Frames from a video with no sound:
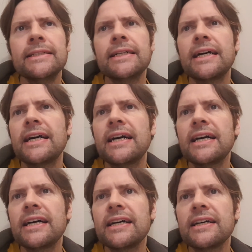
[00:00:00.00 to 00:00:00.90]

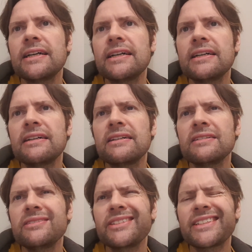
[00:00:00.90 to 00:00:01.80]

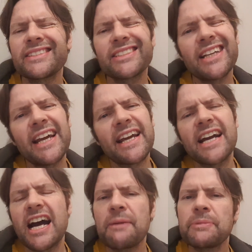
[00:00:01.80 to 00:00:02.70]
You can say a
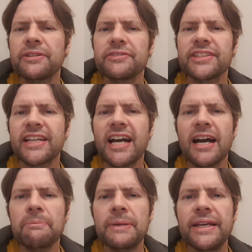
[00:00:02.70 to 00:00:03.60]
carpenter is a
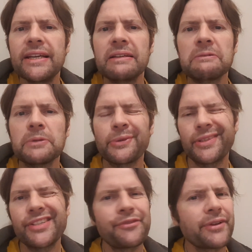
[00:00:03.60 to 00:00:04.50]
carpy, but we
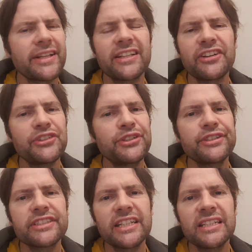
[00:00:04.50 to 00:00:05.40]
generally don't
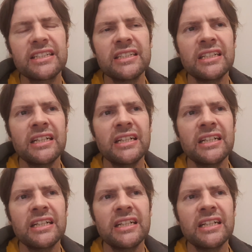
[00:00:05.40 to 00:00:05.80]
use that.